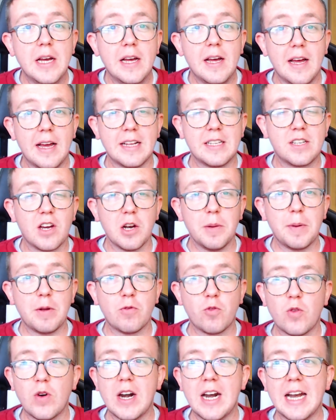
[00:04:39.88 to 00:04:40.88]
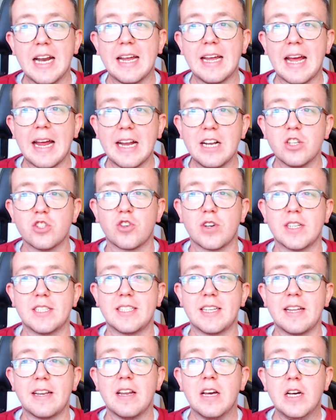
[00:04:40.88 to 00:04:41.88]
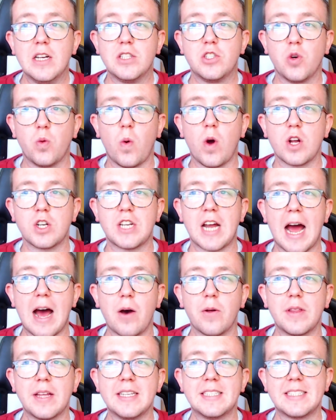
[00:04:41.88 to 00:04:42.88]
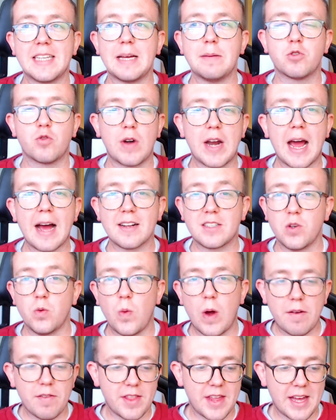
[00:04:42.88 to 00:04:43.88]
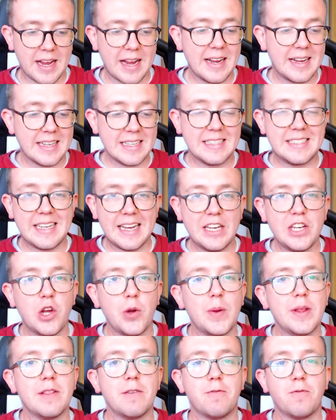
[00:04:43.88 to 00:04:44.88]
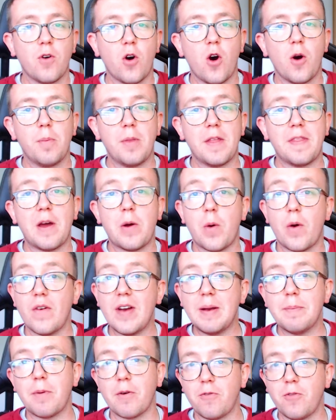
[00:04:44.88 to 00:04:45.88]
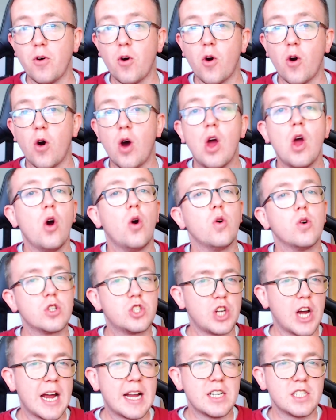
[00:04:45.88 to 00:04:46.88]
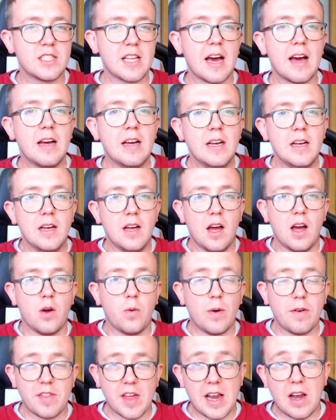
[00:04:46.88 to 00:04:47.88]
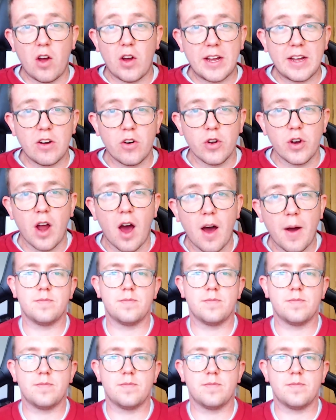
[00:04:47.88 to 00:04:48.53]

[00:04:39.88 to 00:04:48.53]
It's going to be really interesting to watch how these teams react and whether they can continue in the form that they were in before or change that, uh, whether they like it or not.